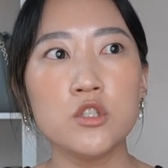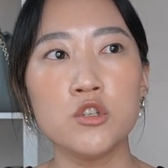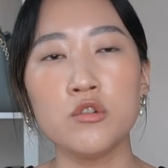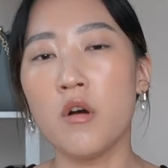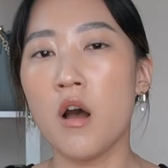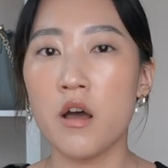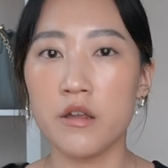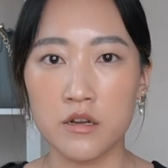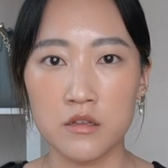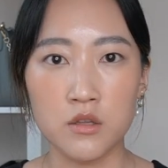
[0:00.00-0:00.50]
to
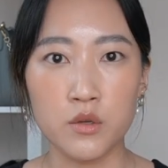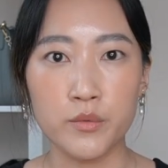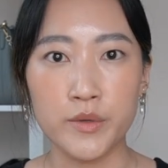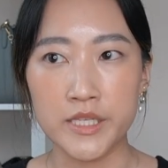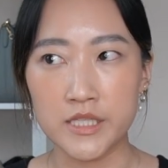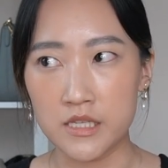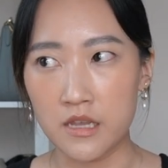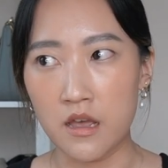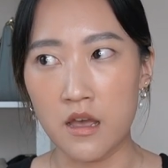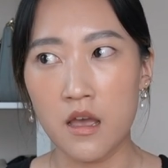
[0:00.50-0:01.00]
Ana
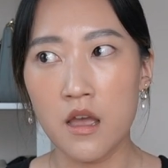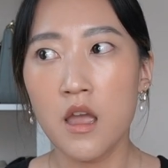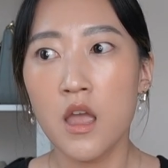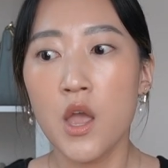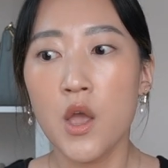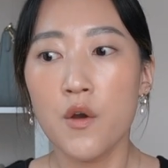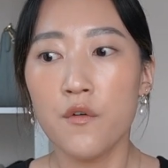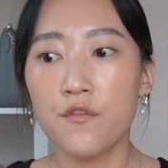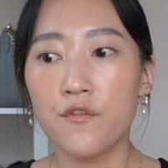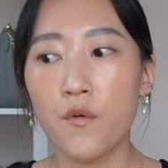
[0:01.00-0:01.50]
Luisa
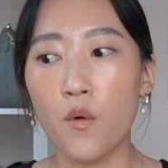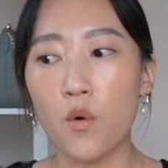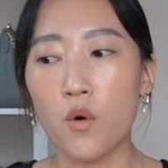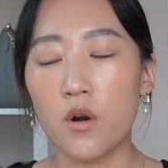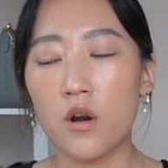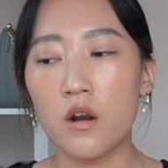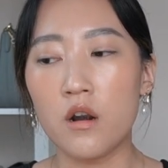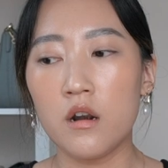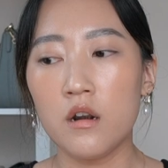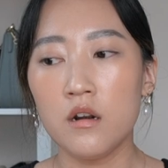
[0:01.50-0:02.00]

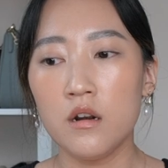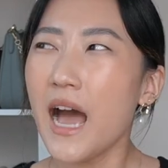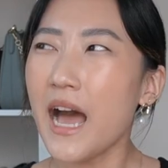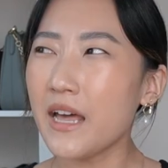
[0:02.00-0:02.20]
for,